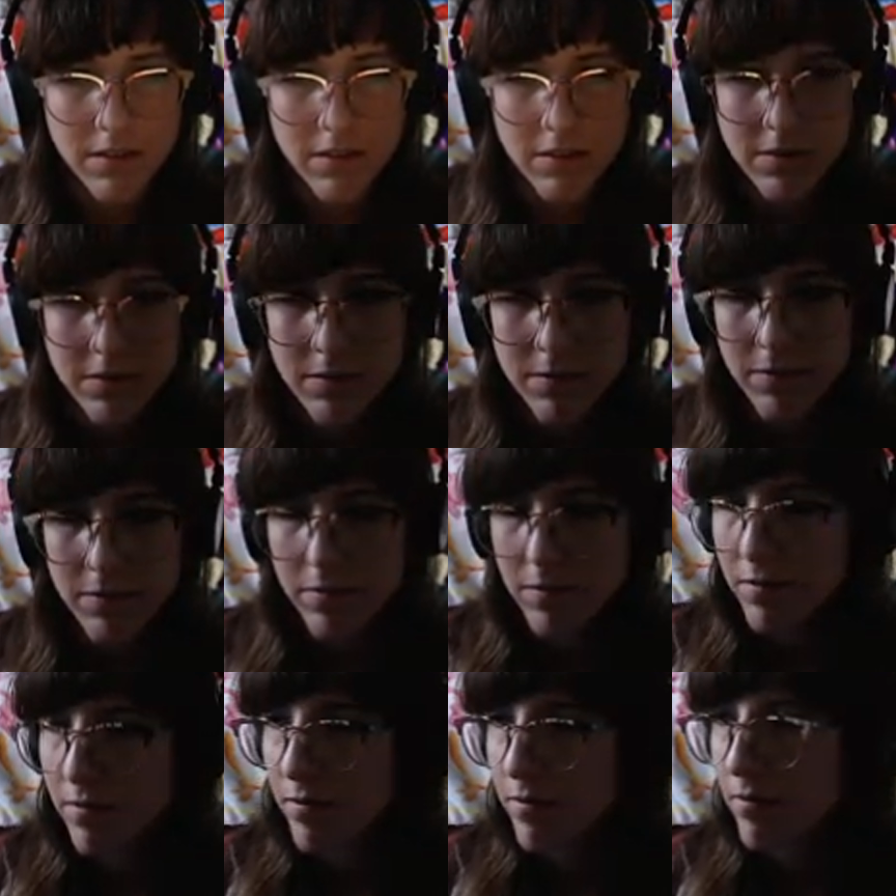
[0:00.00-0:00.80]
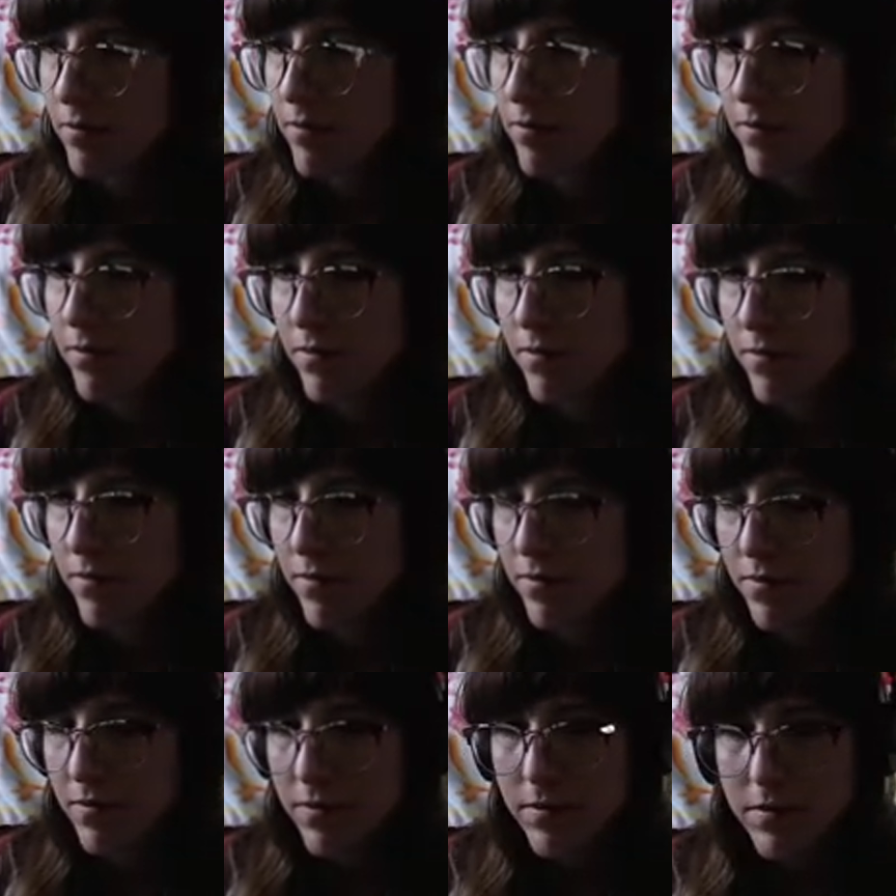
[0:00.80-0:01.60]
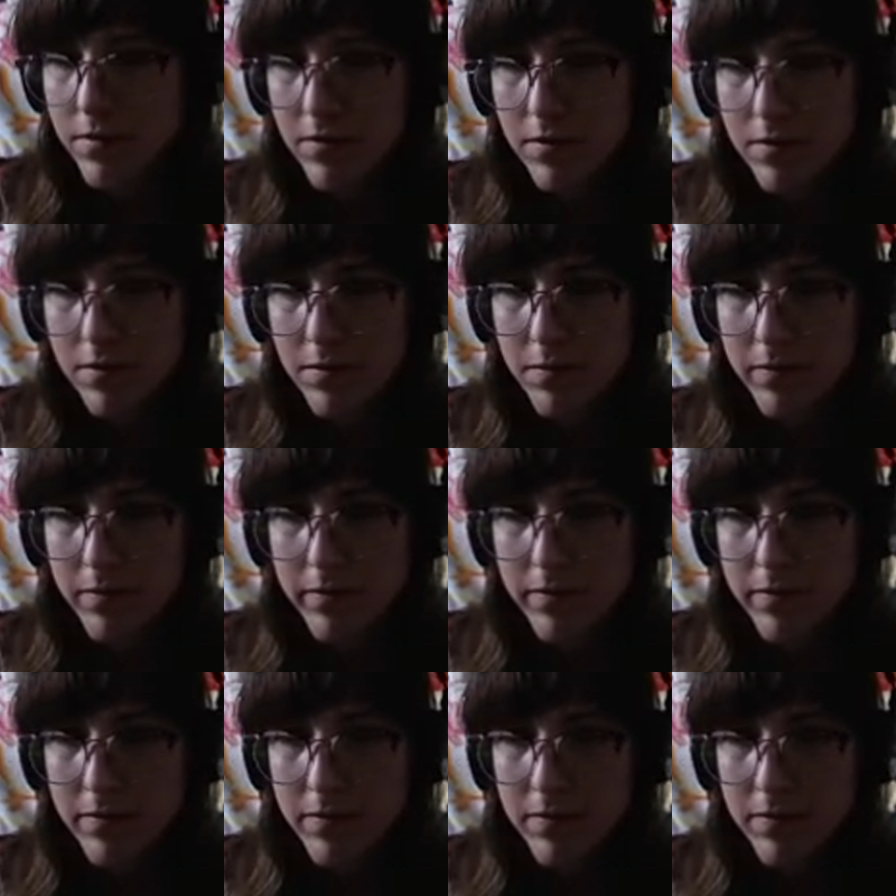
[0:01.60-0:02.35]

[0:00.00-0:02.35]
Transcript: Nobody speaks.